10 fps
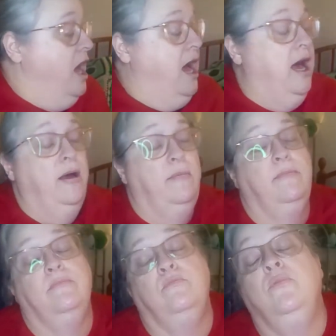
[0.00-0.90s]
Well,
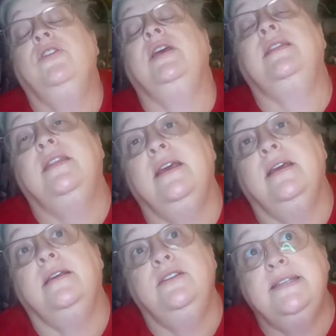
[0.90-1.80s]
the
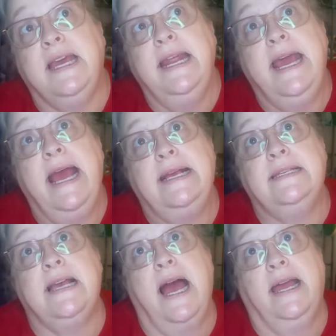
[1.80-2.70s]
skinny
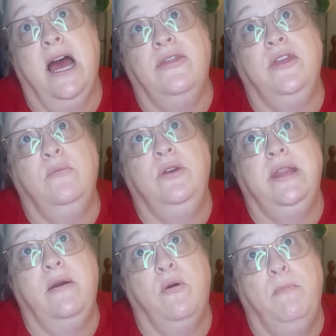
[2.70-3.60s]
cakes, I got them when
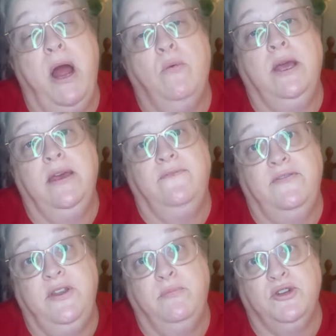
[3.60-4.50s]
they were buy one, get
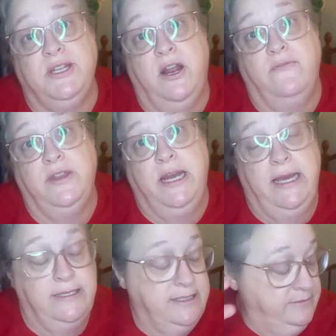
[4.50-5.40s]
50% off the
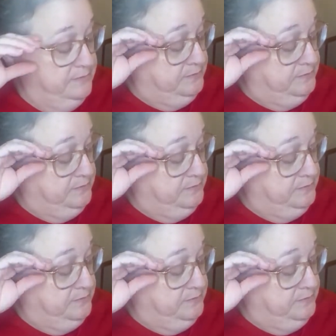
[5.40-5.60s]
next.